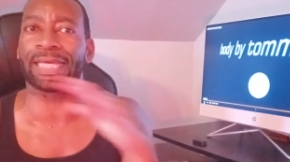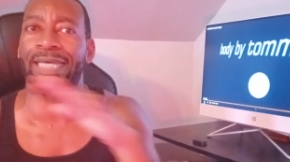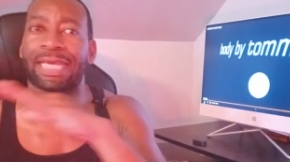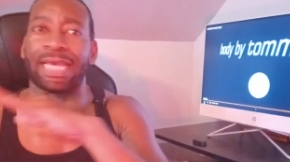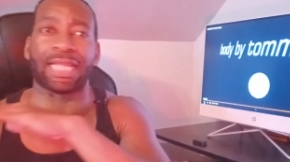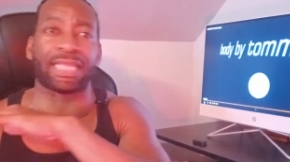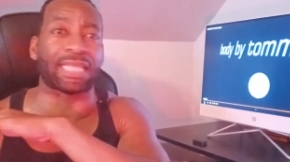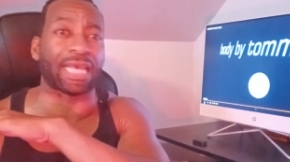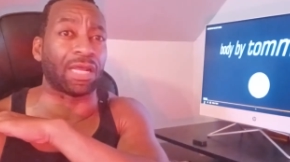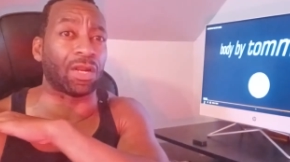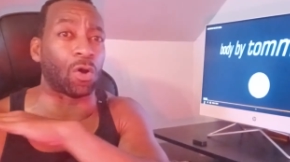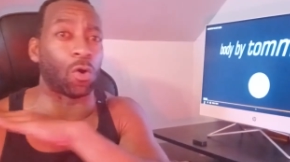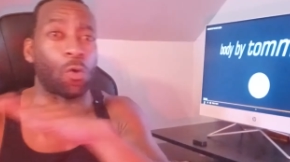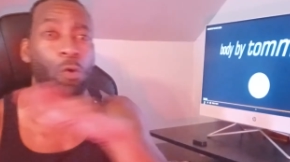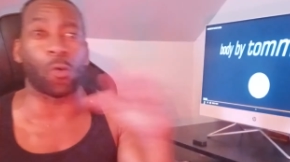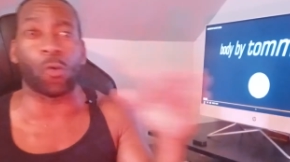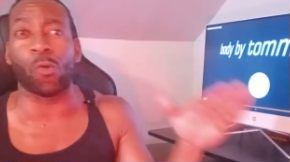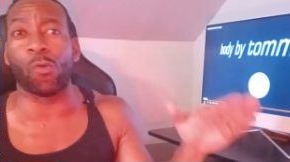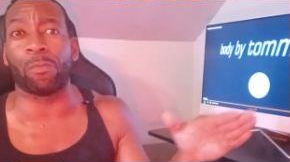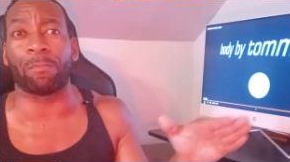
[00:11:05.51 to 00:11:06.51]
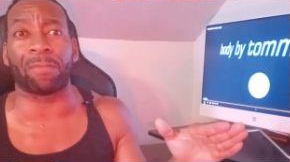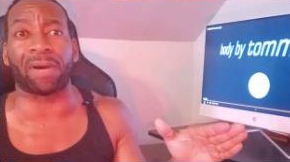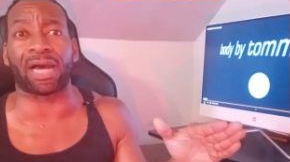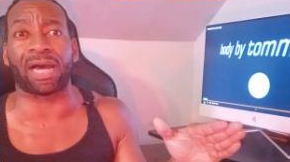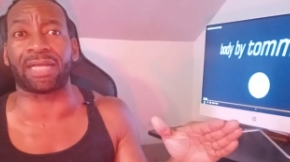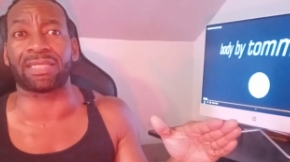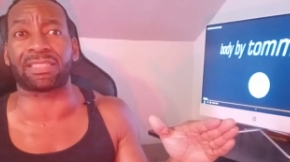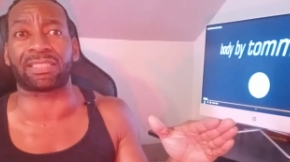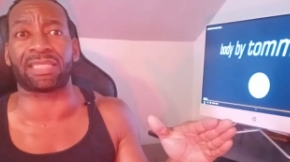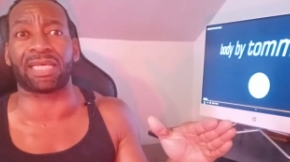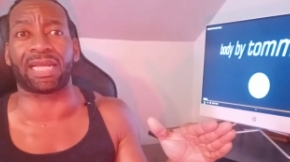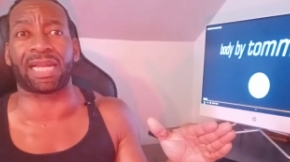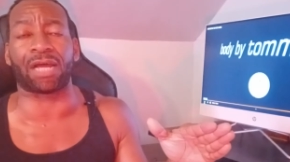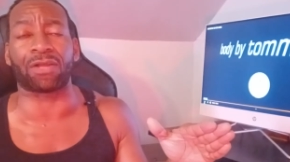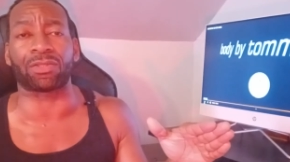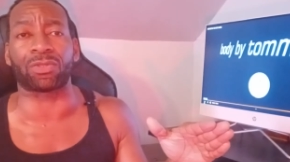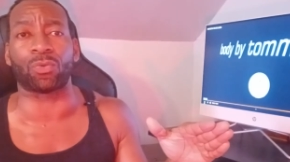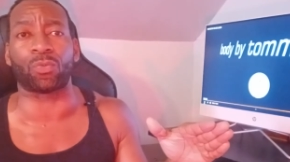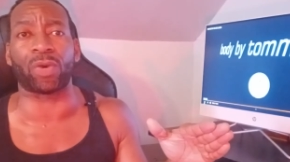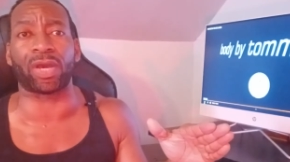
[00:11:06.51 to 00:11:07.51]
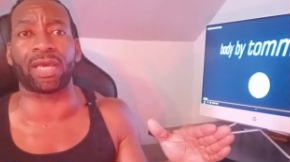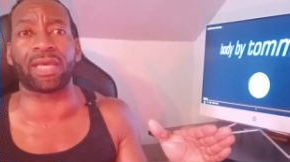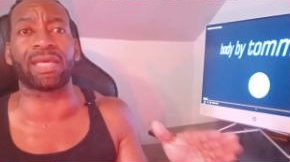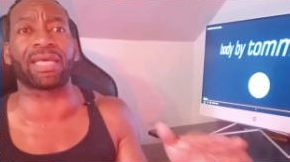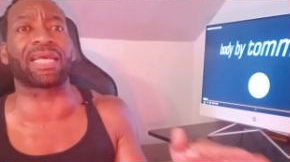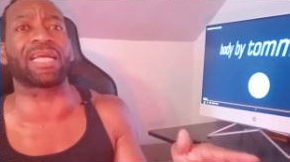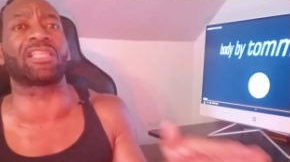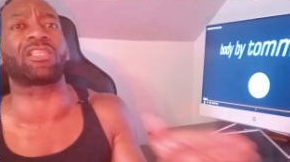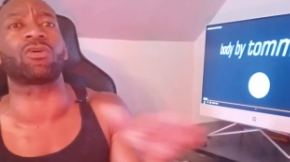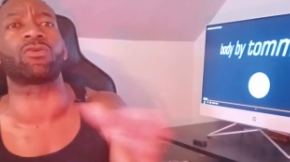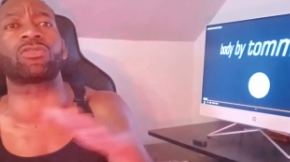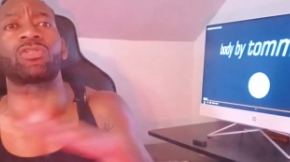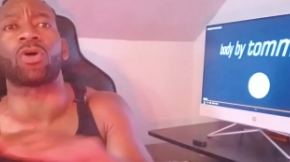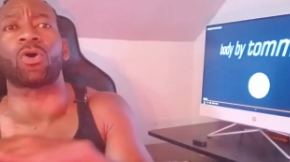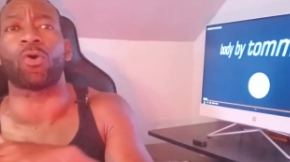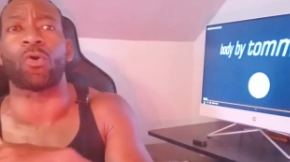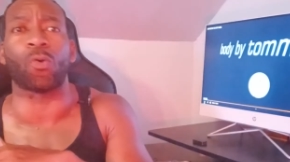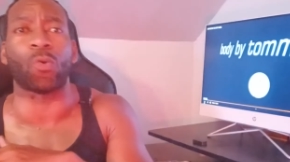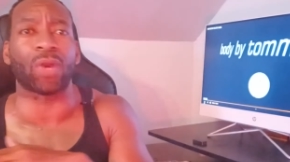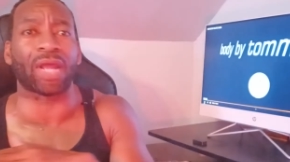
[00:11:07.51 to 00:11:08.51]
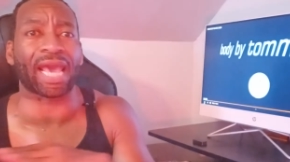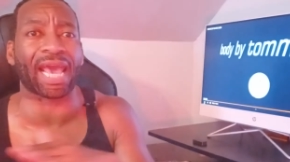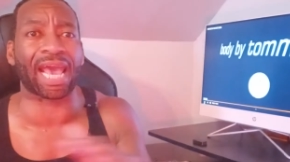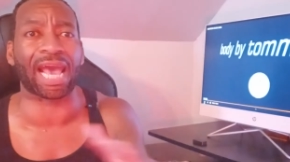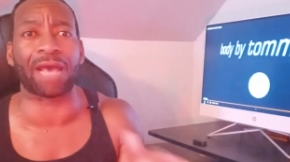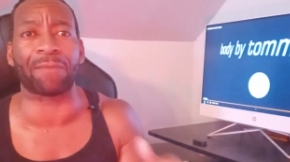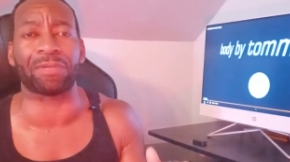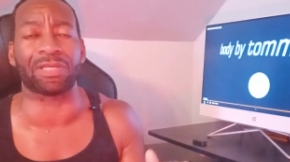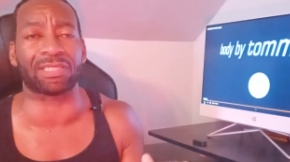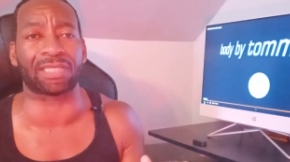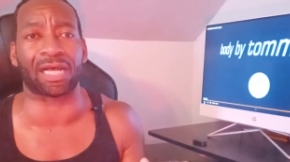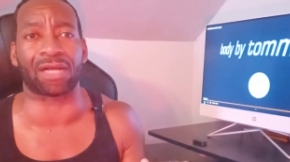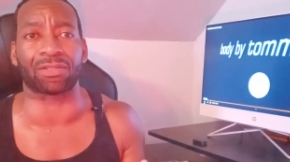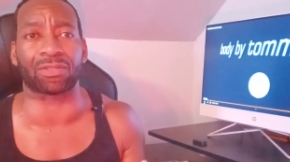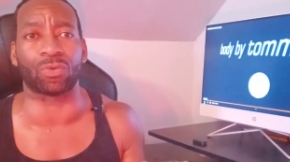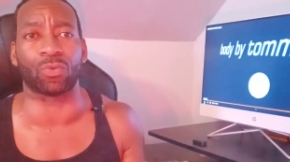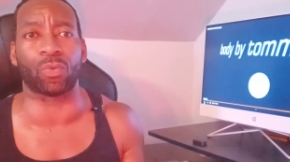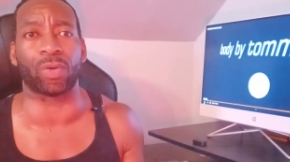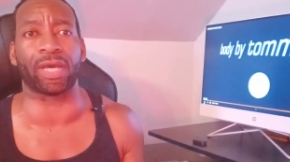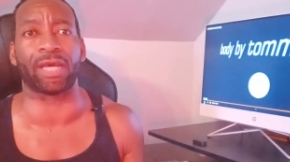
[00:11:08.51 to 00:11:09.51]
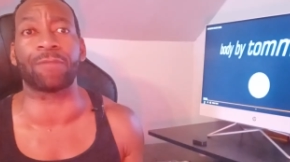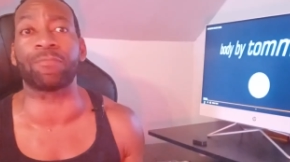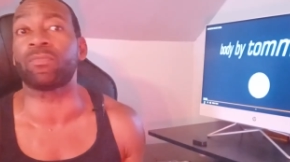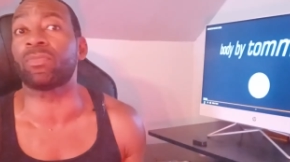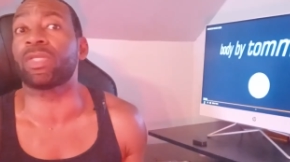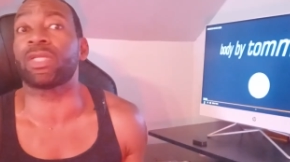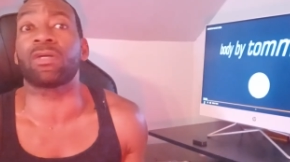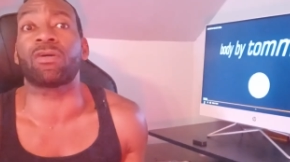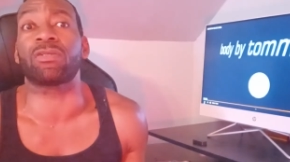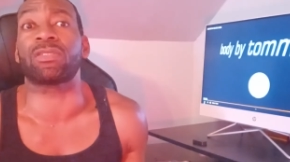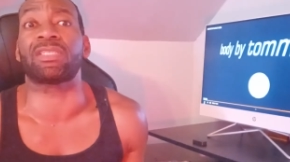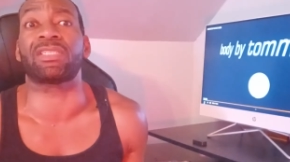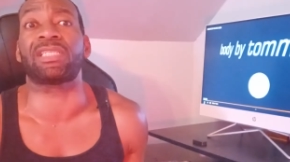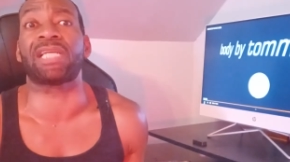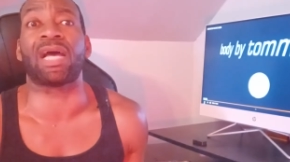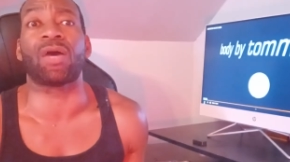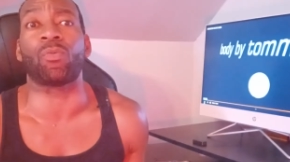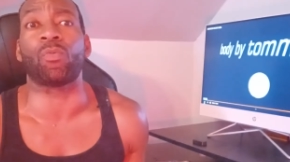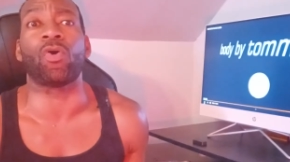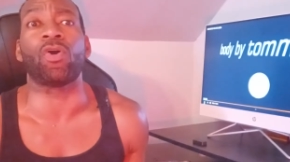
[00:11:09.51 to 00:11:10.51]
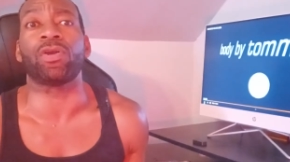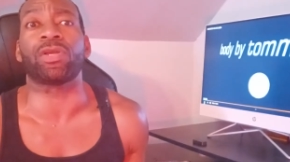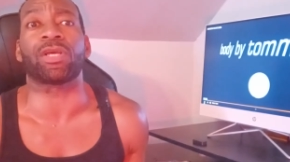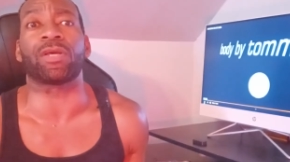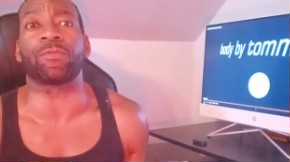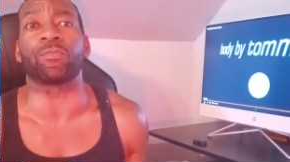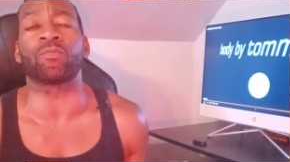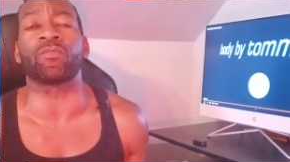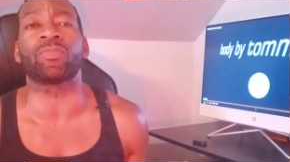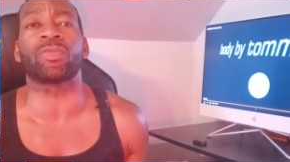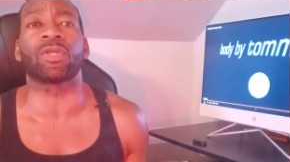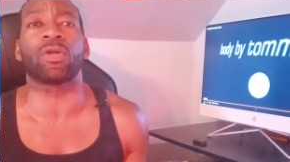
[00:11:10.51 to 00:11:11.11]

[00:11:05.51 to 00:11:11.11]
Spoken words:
Get that old mindset out the way, get those old habits out the way, because it's not working.